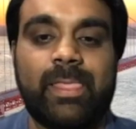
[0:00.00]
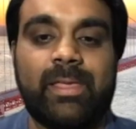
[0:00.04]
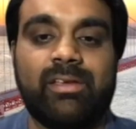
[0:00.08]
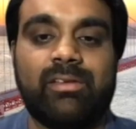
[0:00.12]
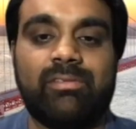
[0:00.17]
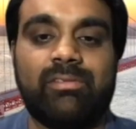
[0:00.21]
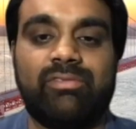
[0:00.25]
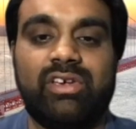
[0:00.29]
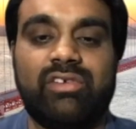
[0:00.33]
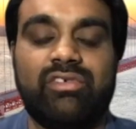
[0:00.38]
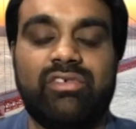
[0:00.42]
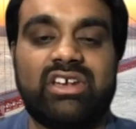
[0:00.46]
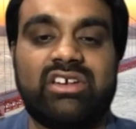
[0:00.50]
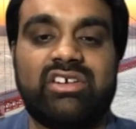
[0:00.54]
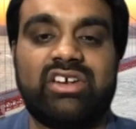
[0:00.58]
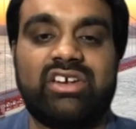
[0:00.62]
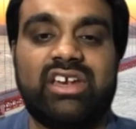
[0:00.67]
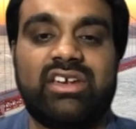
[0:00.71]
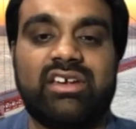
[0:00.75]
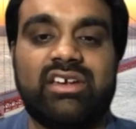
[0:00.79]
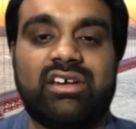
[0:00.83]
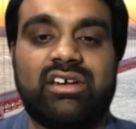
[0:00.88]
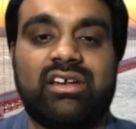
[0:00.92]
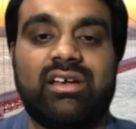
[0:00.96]
We were
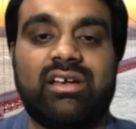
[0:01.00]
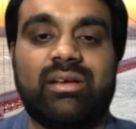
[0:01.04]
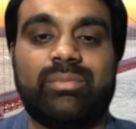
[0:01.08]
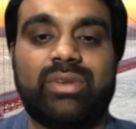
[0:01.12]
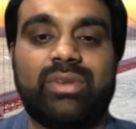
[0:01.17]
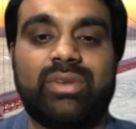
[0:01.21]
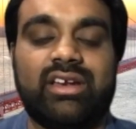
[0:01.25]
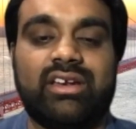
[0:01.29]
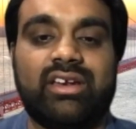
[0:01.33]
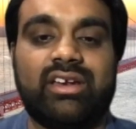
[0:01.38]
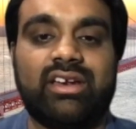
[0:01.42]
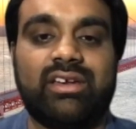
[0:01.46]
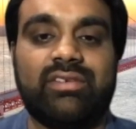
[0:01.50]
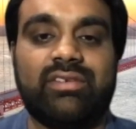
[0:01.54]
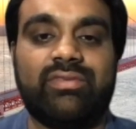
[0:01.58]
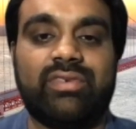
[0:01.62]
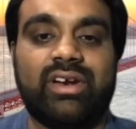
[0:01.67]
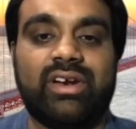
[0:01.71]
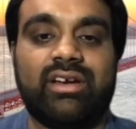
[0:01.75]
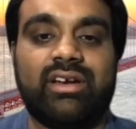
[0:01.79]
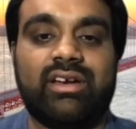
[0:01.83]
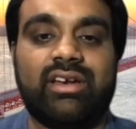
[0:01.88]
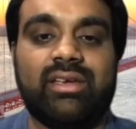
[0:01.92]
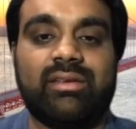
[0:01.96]
treated completely
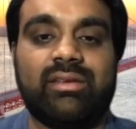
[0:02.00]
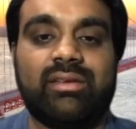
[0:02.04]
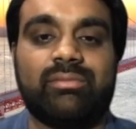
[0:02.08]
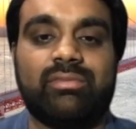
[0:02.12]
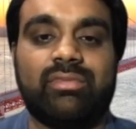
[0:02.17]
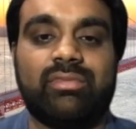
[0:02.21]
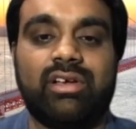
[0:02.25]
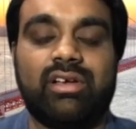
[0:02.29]
differently.